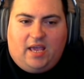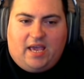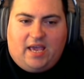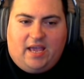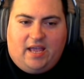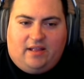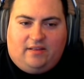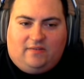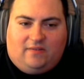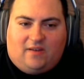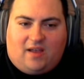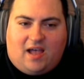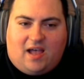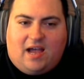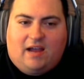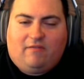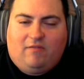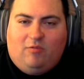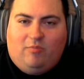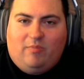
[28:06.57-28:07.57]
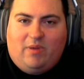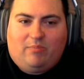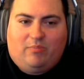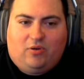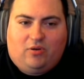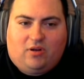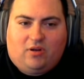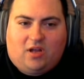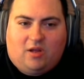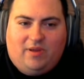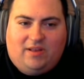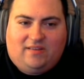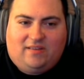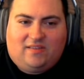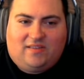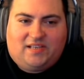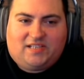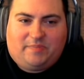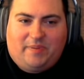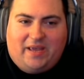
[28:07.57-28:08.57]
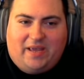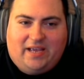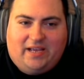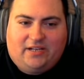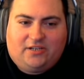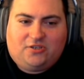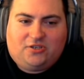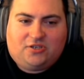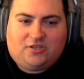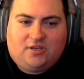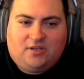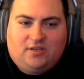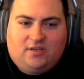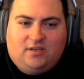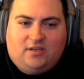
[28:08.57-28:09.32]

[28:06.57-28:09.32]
And I remember coming to this page,